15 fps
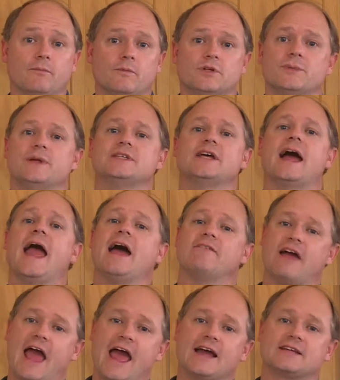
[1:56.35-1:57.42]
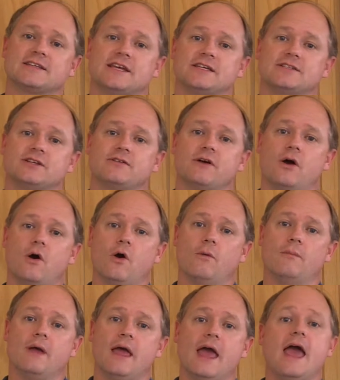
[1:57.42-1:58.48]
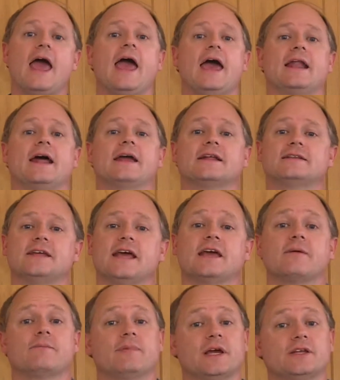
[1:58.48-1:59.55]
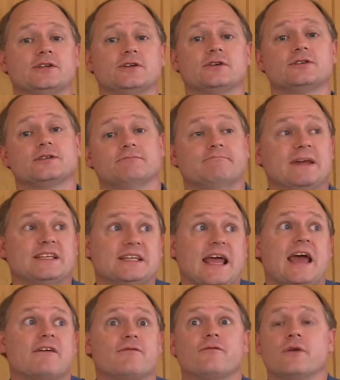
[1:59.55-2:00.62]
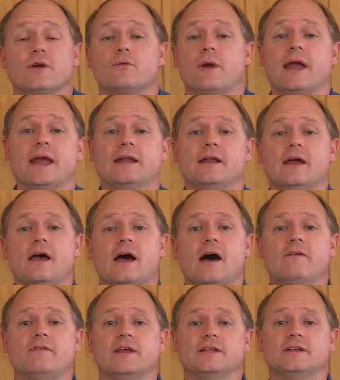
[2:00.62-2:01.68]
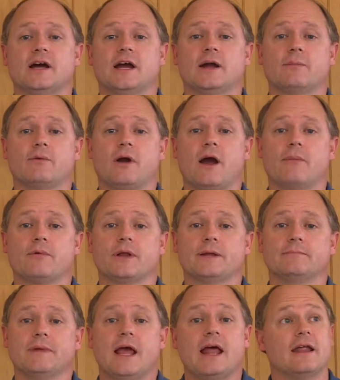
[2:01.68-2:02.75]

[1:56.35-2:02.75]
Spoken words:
which means I have access to the home and I can take pictures and basically have free reign of the entire property.